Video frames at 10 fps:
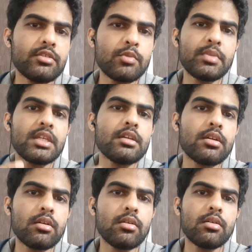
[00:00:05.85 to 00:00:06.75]
speak
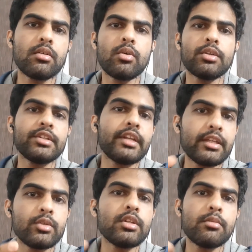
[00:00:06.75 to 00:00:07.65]
on a
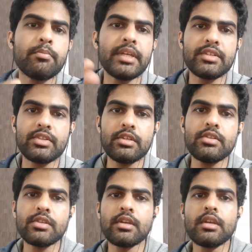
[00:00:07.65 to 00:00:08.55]
regular basis.